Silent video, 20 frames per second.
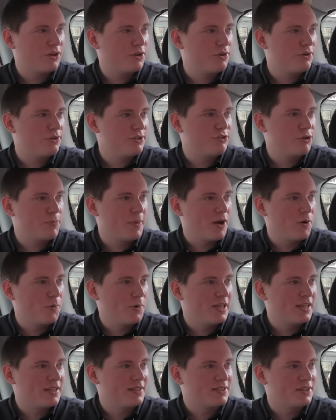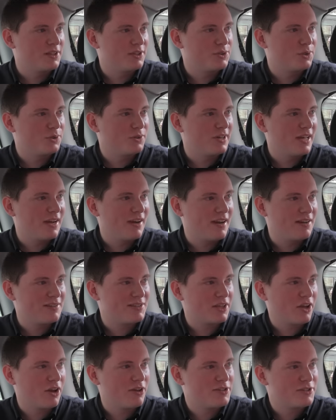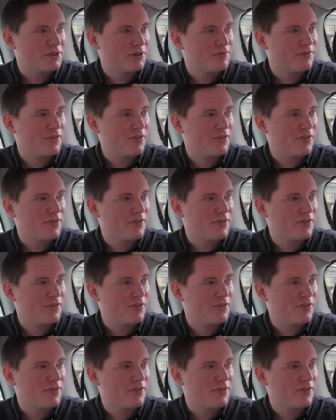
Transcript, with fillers: of course, you're about a week into the tour now. How's it going so